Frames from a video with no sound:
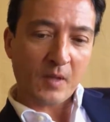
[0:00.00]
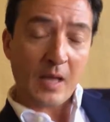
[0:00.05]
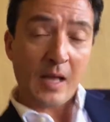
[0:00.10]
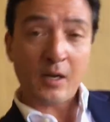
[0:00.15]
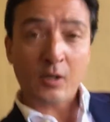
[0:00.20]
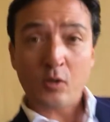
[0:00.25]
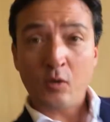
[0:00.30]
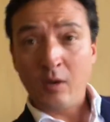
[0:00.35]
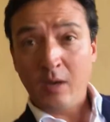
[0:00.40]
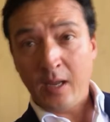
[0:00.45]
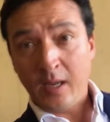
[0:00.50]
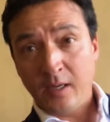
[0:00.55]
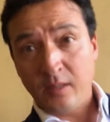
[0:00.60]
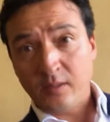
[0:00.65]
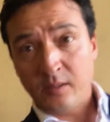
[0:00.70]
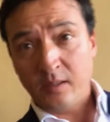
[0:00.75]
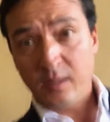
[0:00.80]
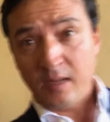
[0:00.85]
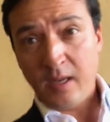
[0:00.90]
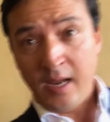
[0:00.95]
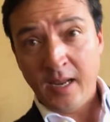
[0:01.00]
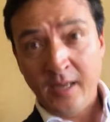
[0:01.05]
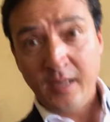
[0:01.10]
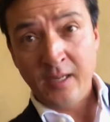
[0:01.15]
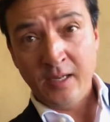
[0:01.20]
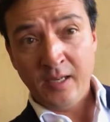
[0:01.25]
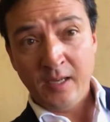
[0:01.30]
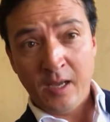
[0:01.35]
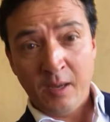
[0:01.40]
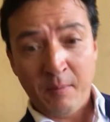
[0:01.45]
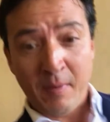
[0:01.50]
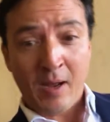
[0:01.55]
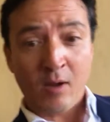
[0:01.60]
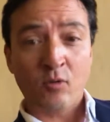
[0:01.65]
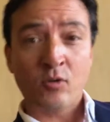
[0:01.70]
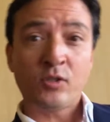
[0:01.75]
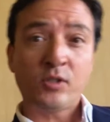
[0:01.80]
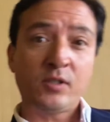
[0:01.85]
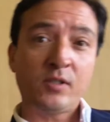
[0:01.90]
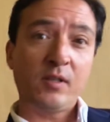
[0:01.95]
calculate any
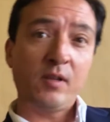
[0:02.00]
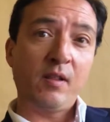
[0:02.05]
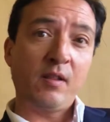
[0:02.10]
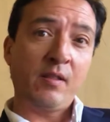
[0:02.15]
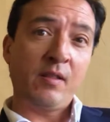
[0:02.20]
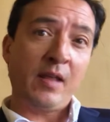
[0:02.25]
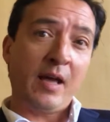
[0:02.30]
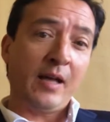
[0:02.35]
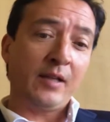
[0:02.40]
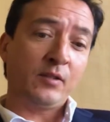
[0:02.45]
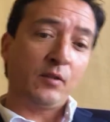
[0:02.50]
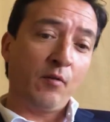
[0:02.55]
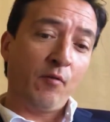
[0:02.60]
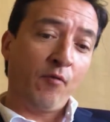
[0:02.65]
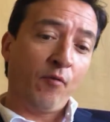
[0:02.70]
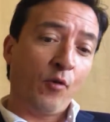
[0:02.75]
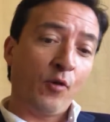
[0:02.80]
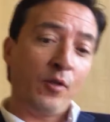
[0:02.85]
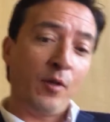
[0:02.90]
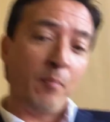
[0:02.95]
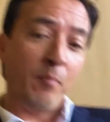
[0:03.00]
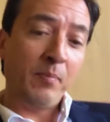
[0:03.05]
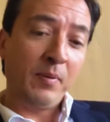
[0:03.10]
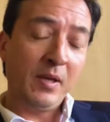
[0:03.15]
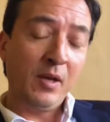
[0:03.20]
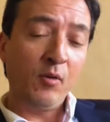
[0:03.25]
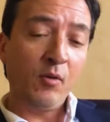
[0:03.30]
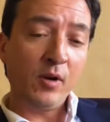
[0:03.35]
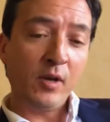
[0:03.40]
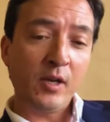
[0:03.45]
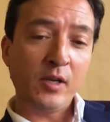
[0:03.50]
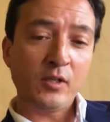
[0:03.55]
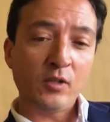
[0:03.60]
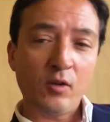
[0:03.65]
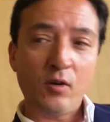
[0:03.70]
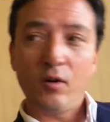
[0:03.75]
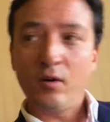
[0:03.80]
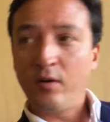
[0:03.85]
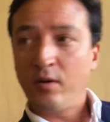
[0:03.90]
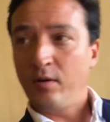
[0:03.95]
amounts that for the
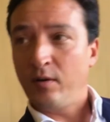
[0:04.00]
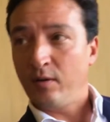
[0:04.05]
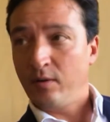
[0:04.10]
period